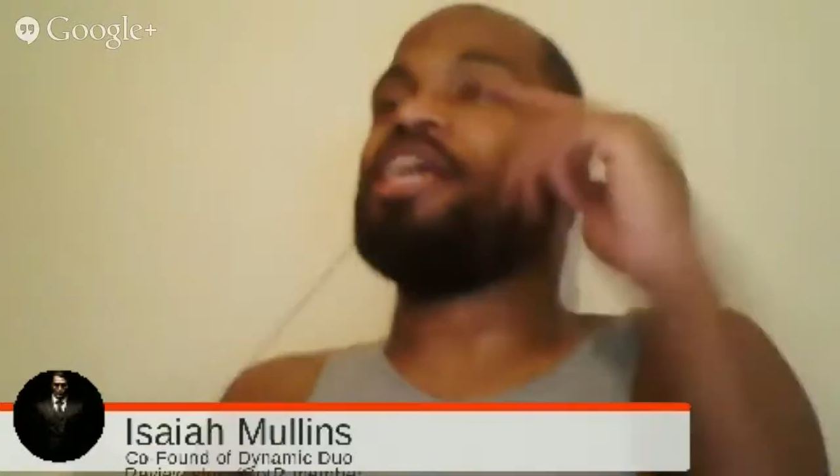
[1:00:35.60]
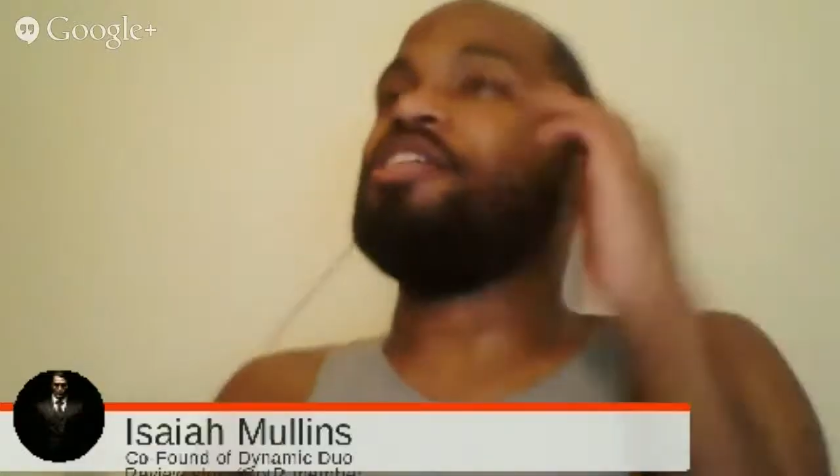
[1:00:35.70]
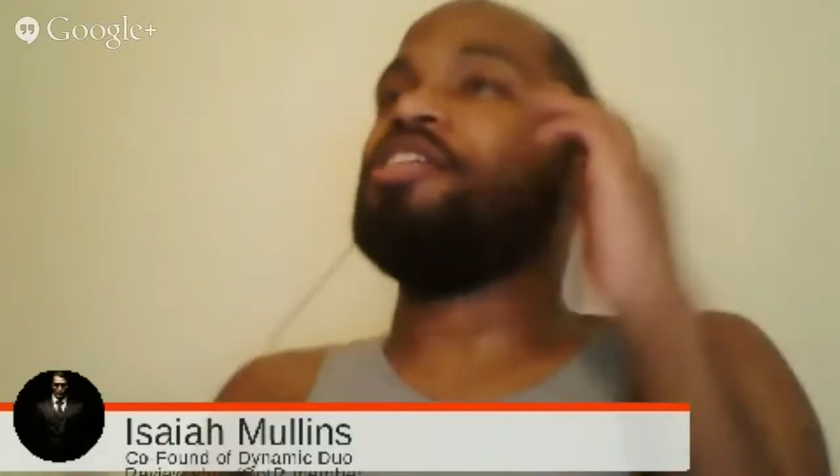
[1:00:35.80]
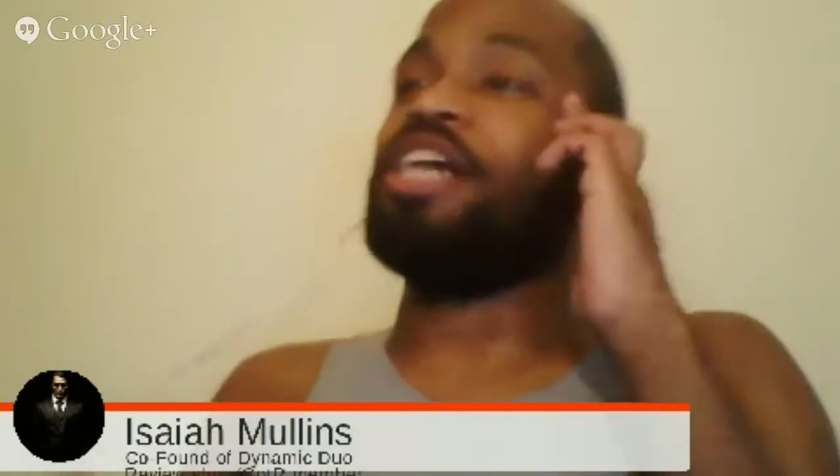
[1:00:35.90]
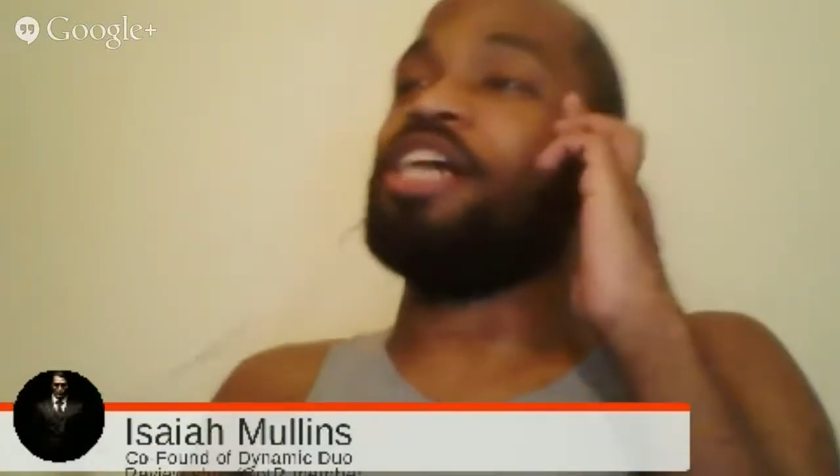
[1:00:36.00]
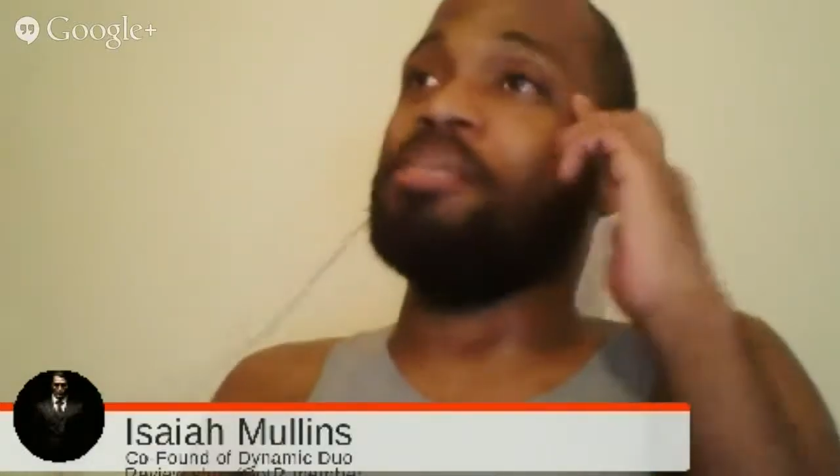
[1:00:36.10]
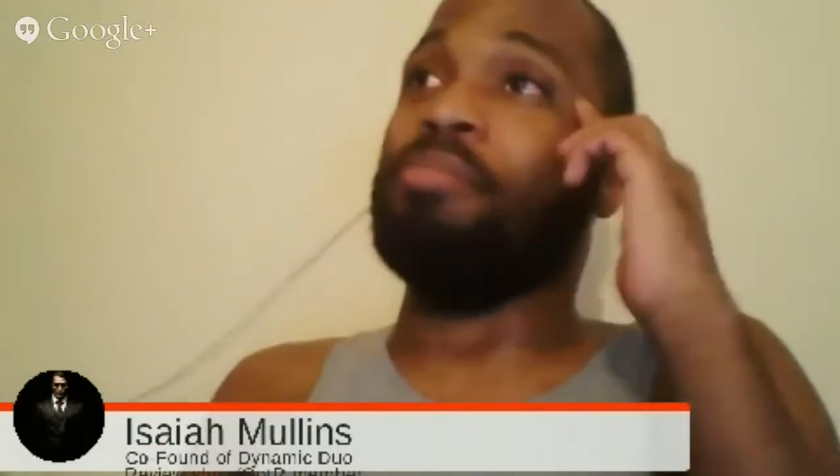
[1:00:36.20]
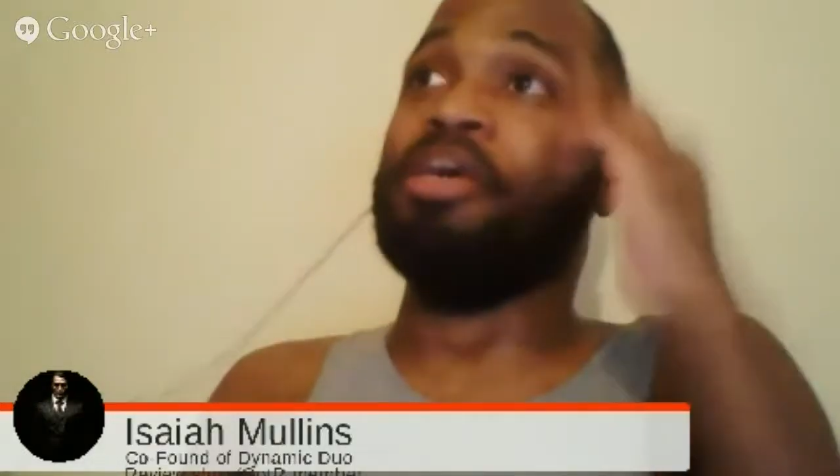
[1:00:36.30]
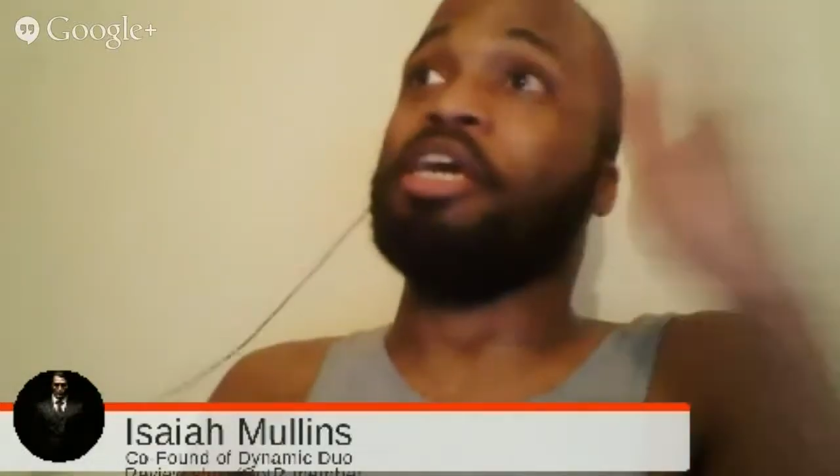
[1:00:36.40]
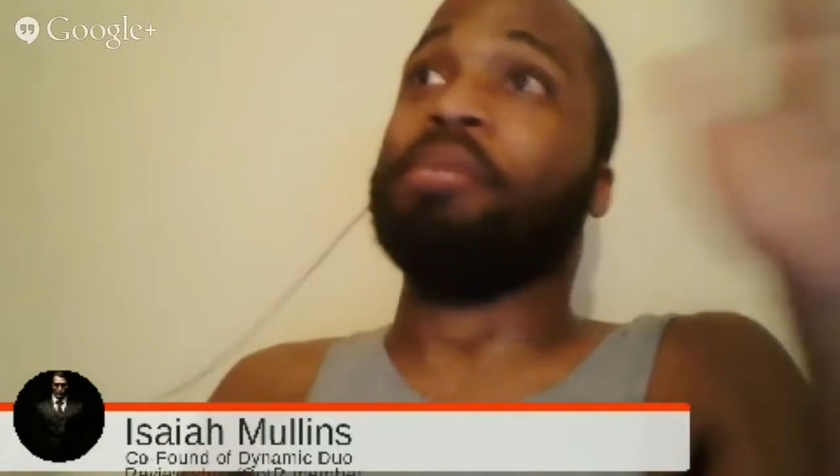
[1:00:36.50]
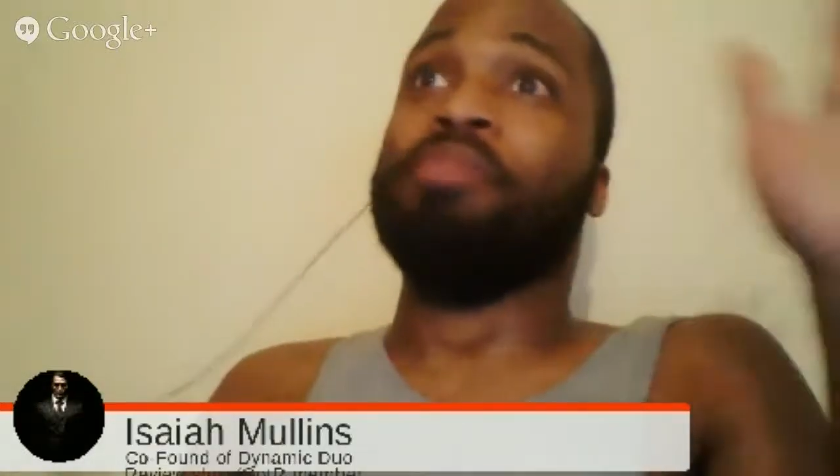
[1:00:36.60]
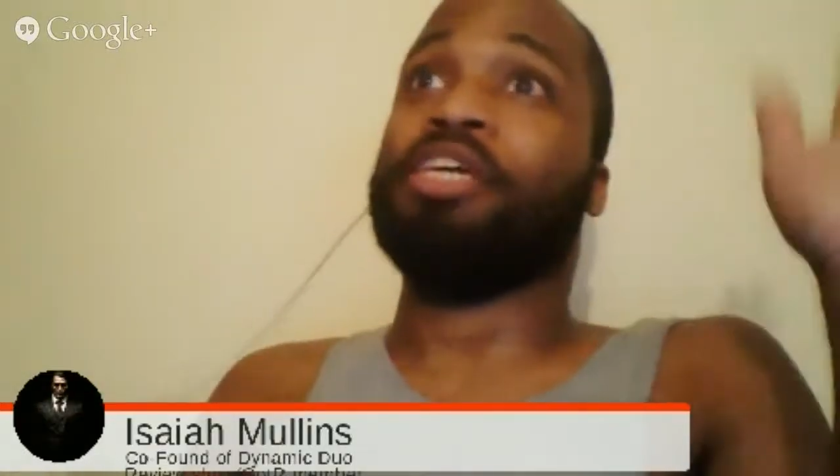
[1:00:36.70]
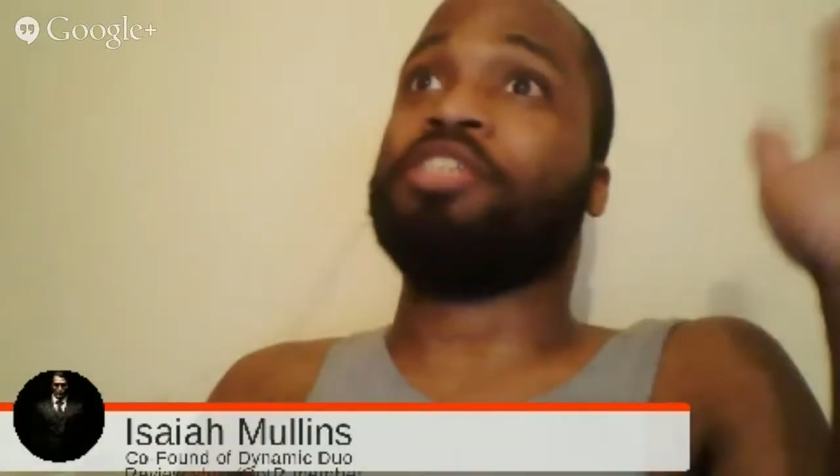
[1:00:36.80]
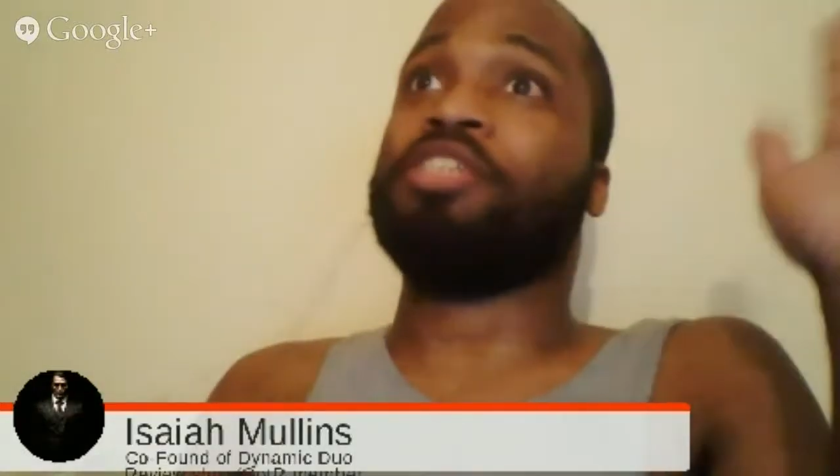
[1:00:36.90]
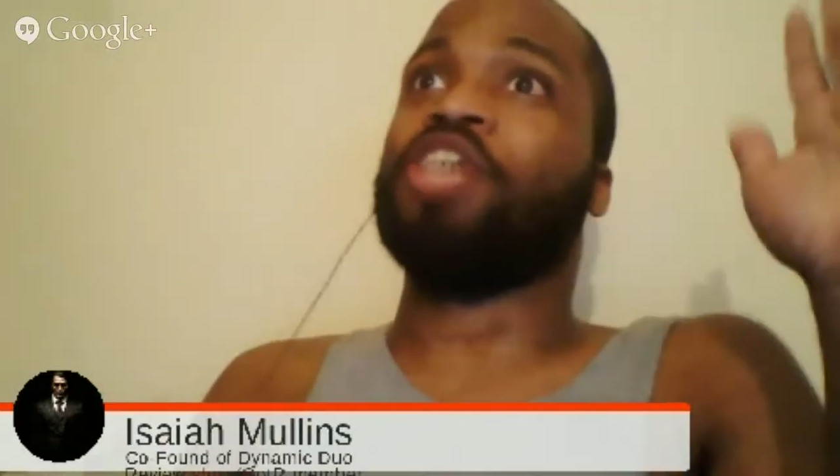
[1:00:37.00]
tell you guys the
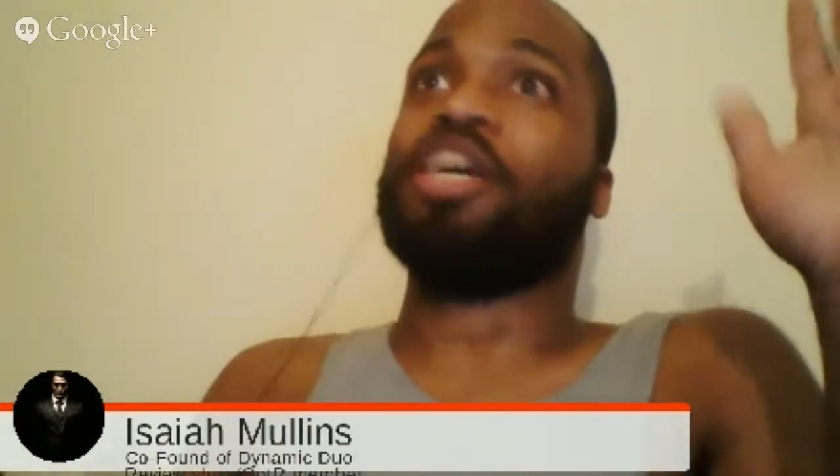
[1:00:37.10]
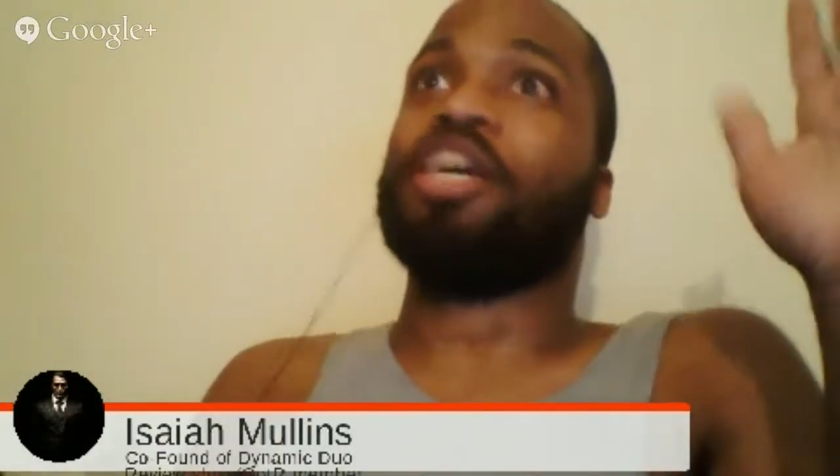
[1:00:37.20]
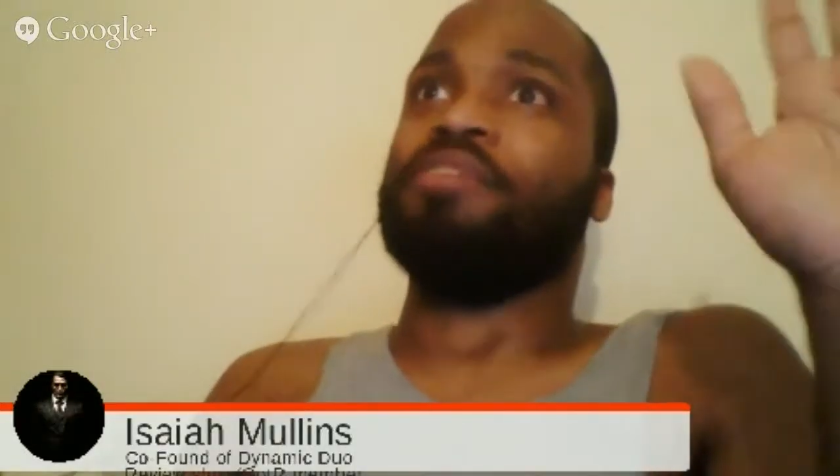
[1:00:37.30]
big shocking